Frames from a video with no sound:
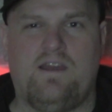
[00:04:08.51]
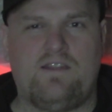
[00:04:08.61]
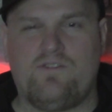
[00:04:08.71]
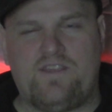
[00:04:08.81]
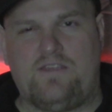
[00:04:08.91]
I
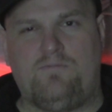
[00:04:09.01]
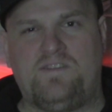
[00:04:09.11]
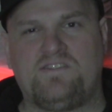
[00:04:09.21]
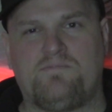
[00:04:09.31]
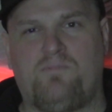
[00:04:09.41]
don't think you'd be
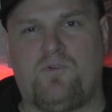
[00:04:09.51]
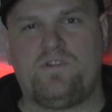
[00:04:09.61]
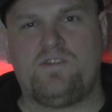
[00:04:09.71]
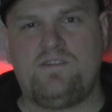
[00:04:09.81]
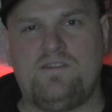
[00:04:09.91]

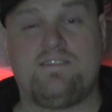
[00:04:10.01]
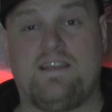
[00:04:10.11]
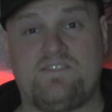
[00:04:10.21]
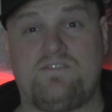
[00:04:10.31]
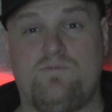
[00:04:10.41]
disappointed. It
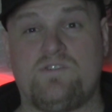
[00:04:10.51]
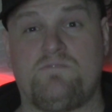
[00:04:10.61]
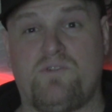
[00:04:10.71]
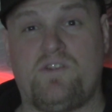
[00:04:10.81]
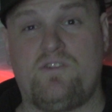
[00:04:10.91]
actually was a
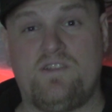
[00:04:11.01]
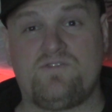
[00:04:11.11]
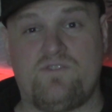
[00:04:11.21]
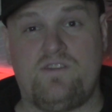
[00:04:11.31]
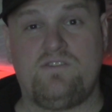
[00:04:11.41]
pretty good
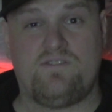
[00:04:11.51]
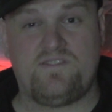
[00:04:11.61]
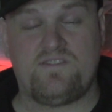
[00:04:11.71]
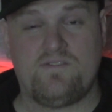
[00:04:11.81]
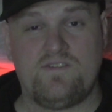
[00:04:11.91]
entry to the
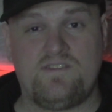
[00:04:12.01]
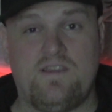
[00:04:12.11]
series.